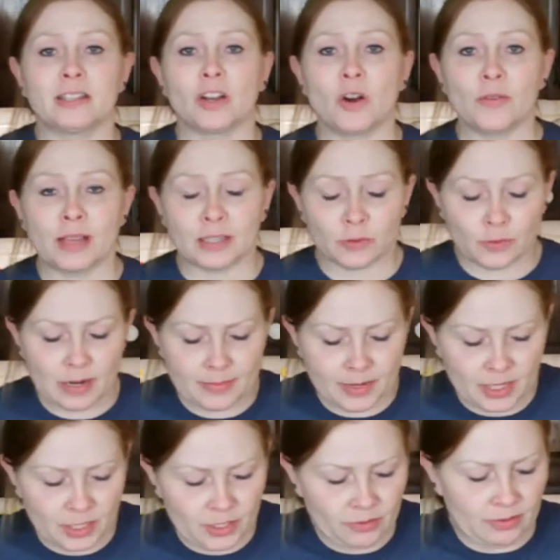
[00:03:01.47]
so that's what I'm
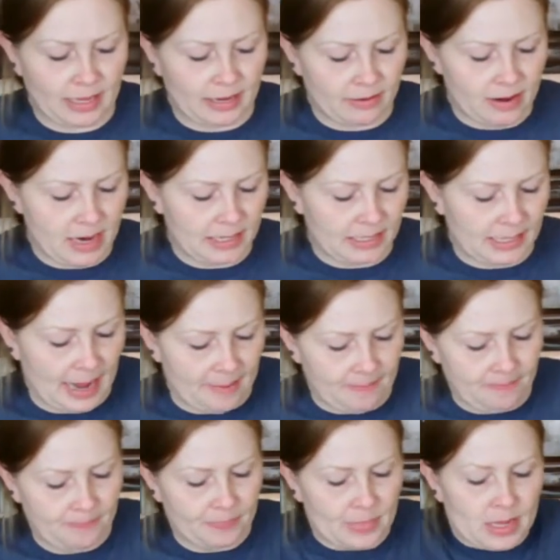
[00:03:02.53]
going to do later on today.
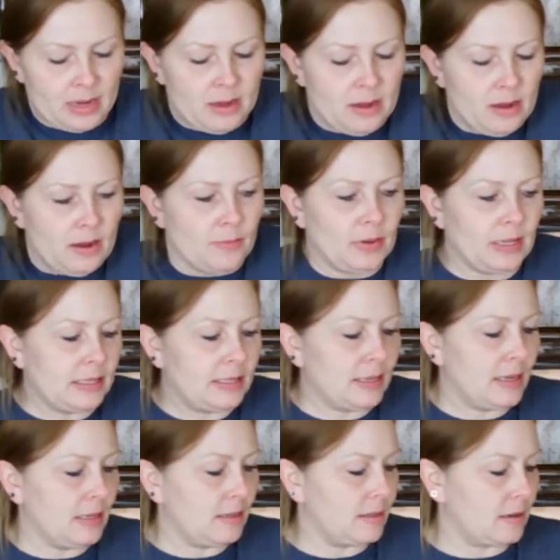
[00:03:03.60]
But let's
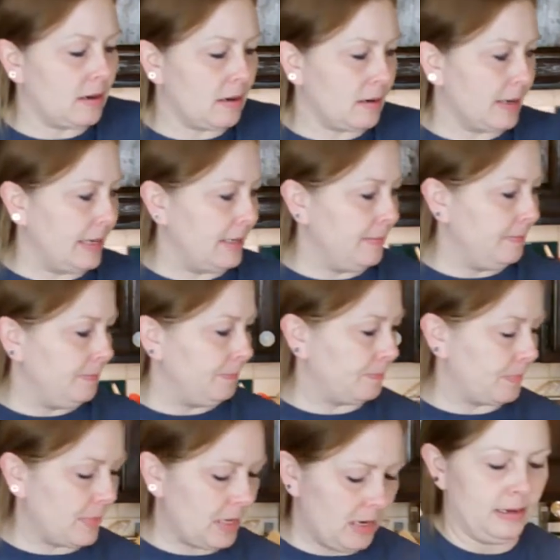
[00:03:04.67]
get started.
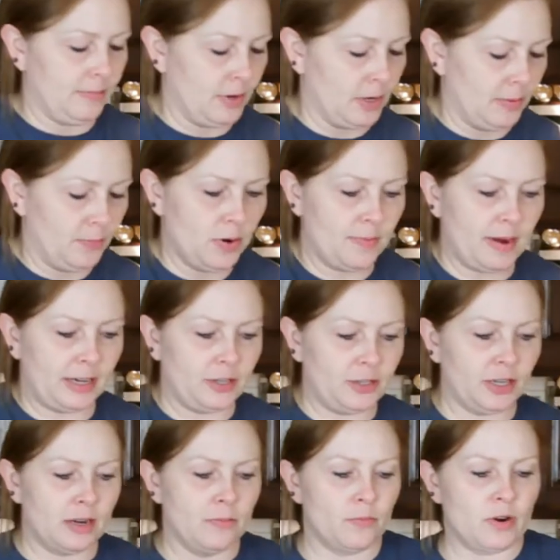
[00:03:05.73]
I'm going to put my
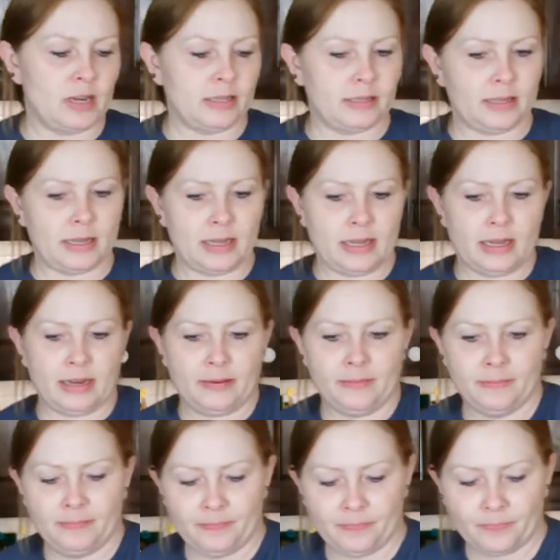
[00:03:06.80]
chicken breast in